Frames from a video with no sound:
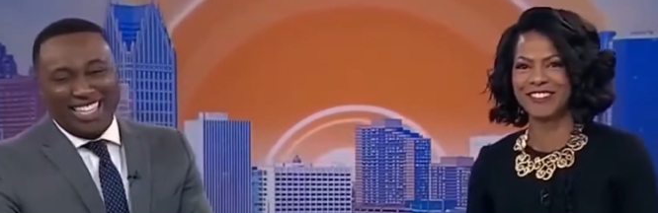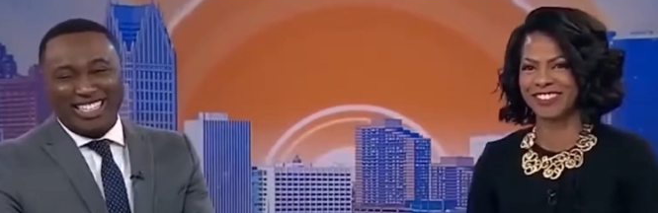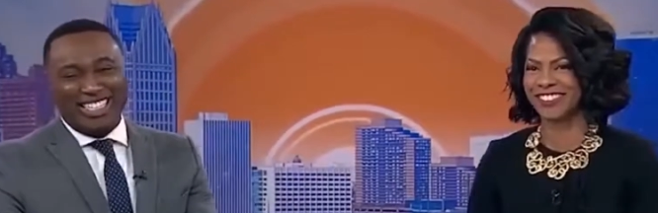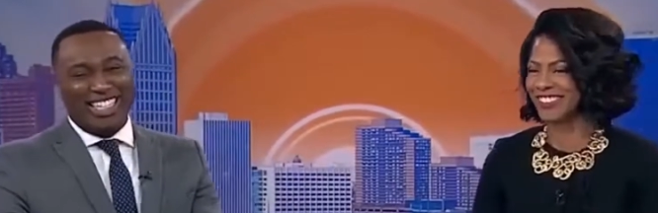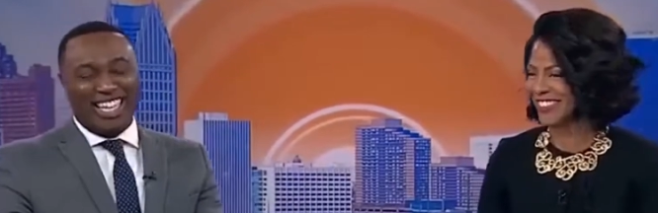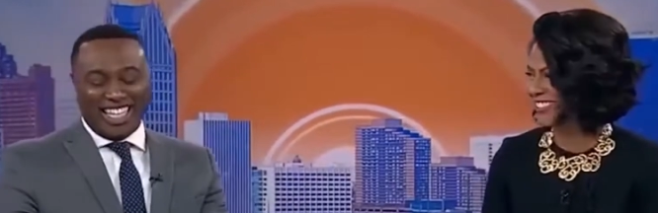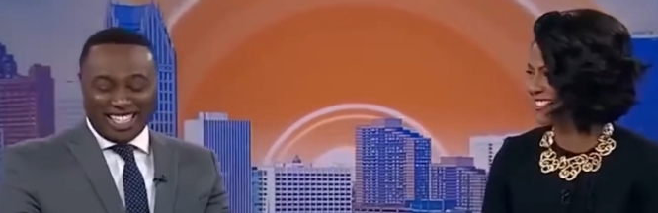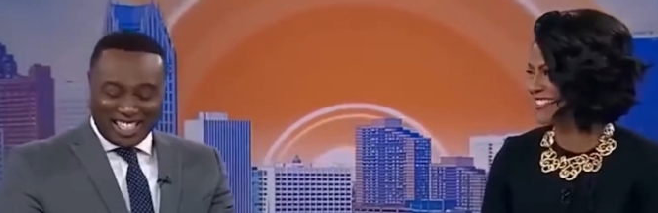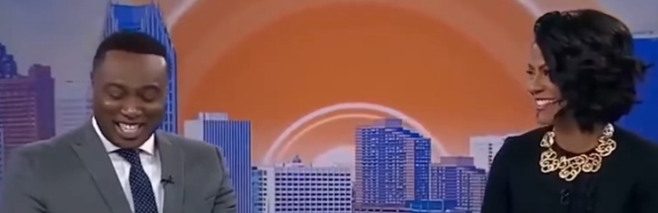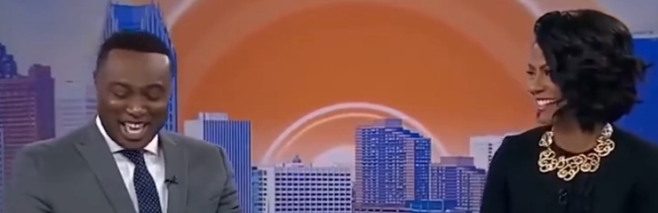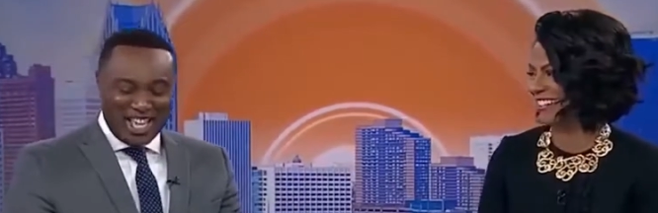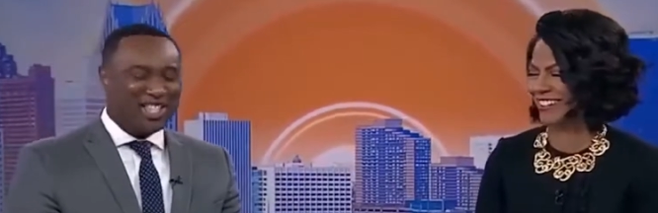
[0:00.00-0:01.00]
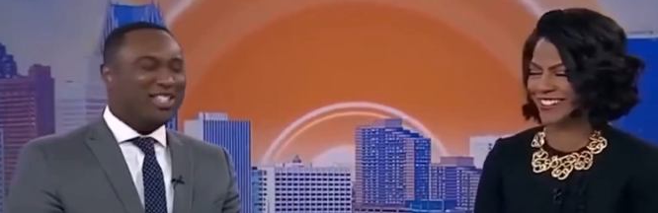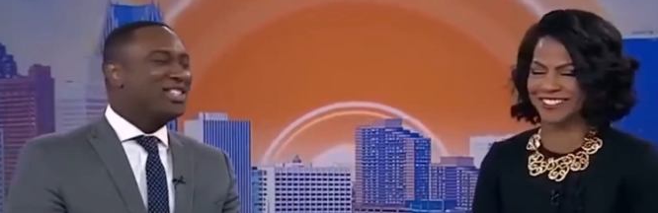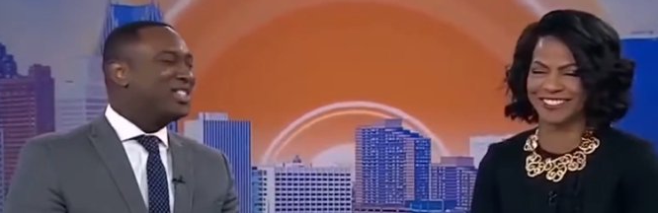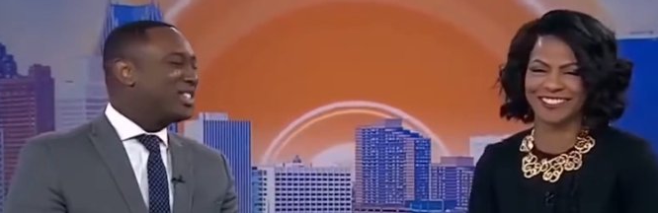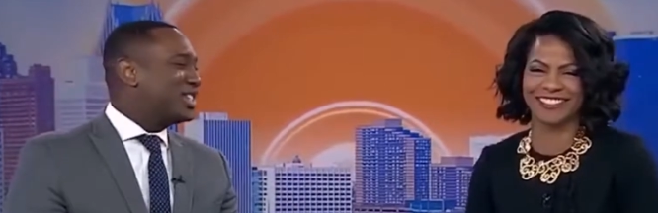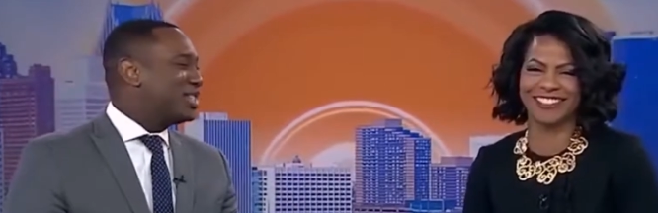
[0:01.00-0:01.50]
Speaker 1: Put the keys down.
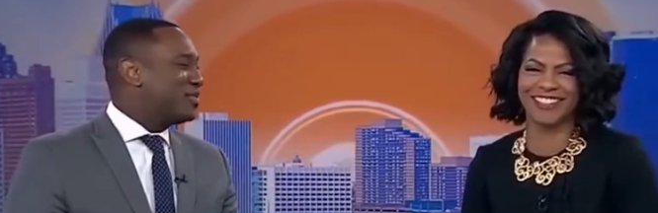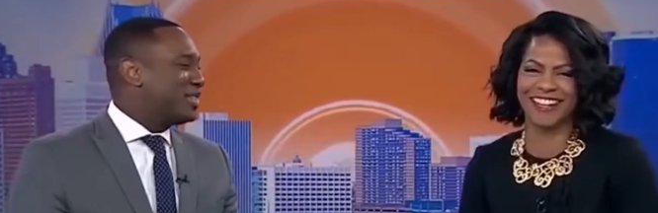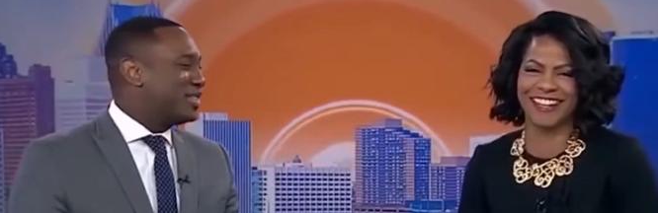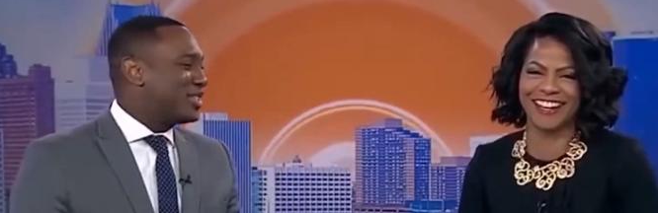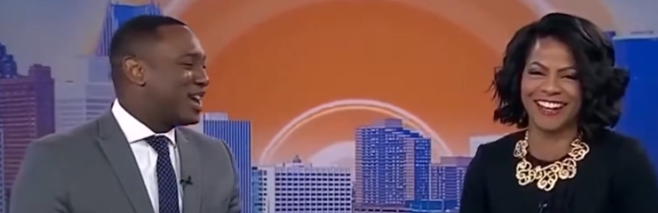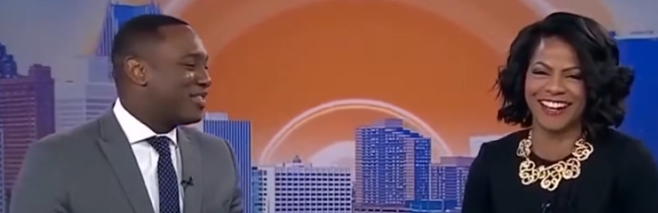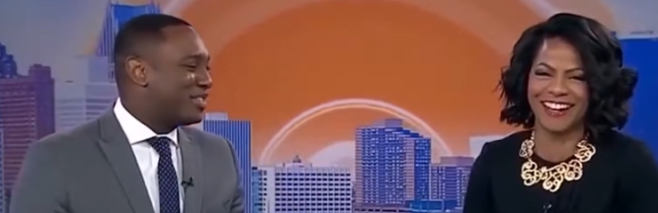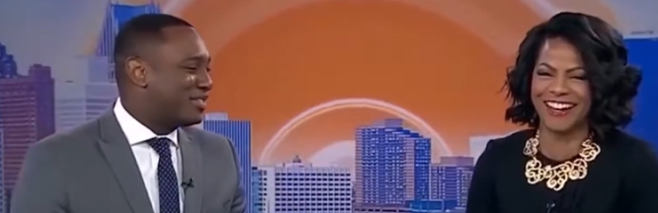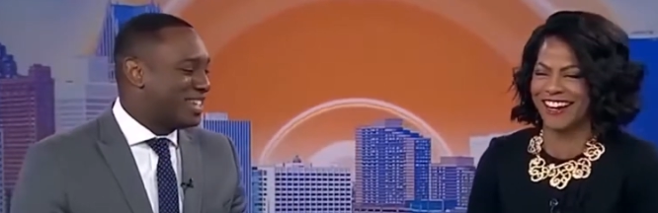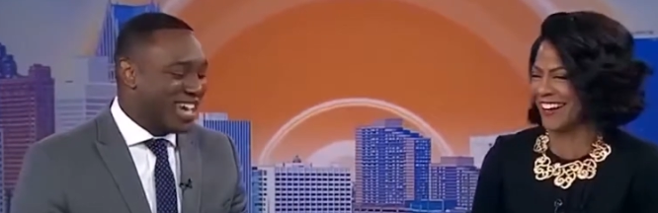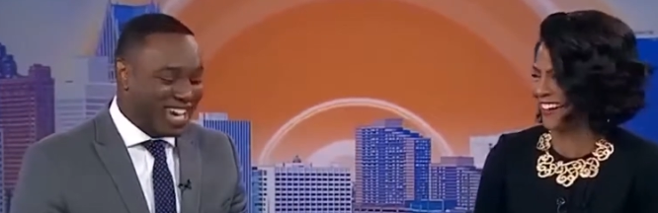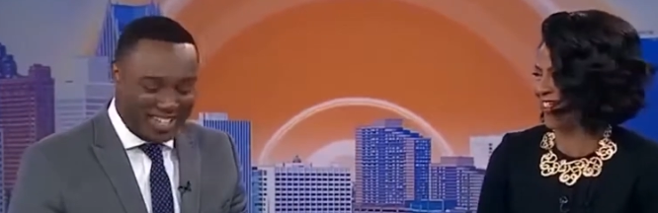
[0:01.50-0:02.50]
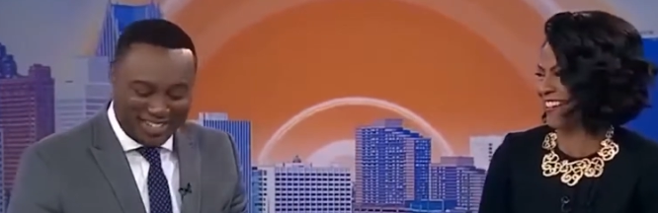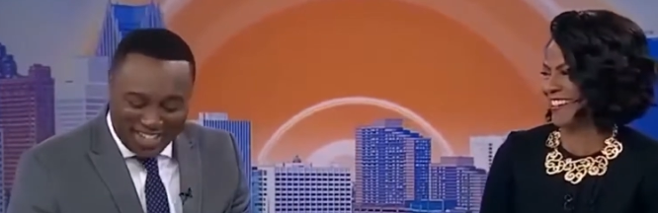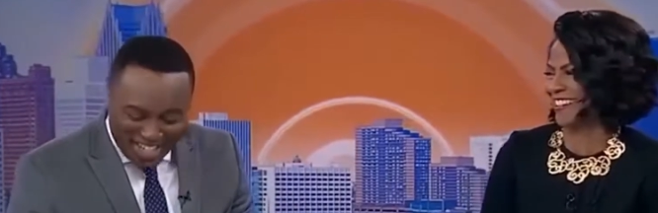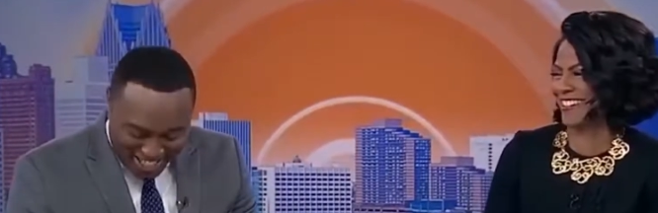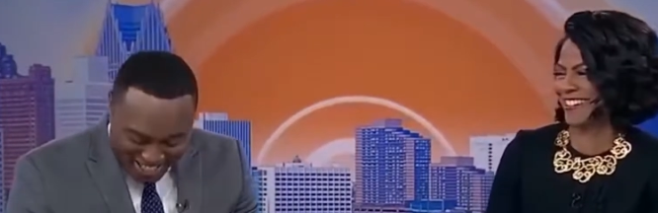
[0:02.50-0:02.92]
Shouldn't have been driving me anyway.